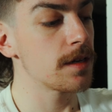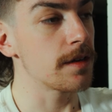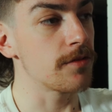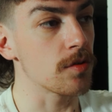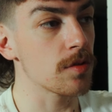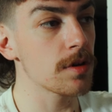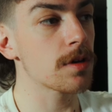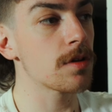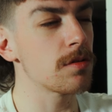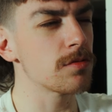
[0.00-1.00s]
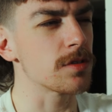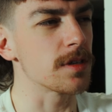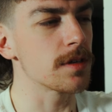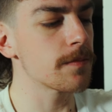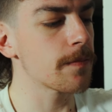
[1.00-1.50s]
if you look
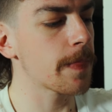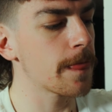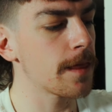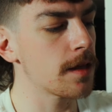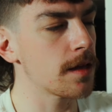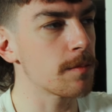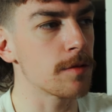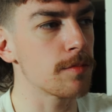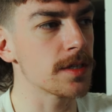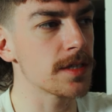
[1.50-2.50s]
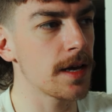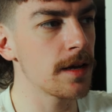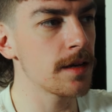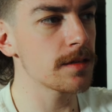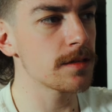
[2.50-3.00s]
closely, I'm going to press
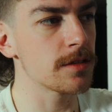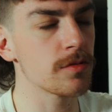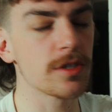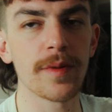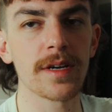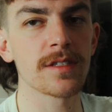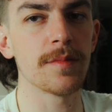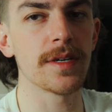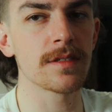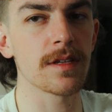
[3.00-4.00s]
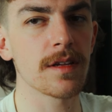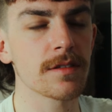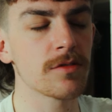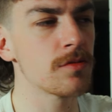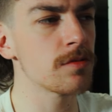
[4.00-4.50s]
A to switch back to my
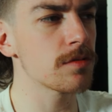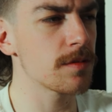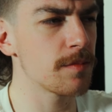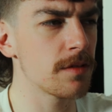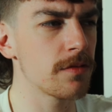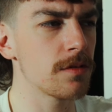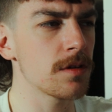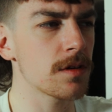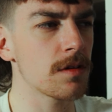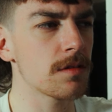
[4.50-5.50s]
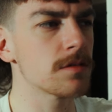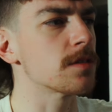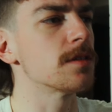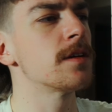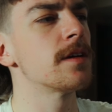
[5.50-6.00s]
select tool, but if you look
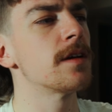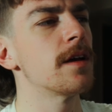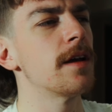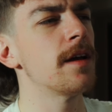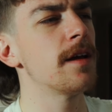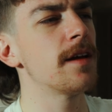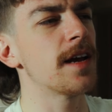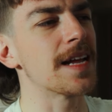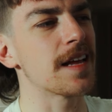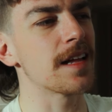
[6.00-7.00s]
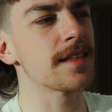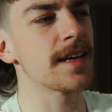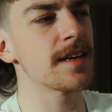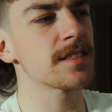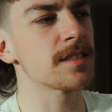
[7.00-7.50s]
closely at that
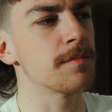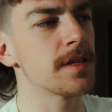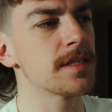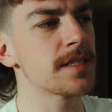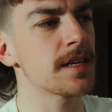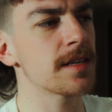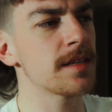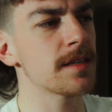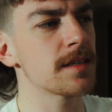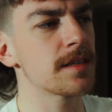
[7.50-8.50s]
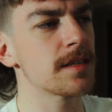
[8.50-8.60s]
last millisecond,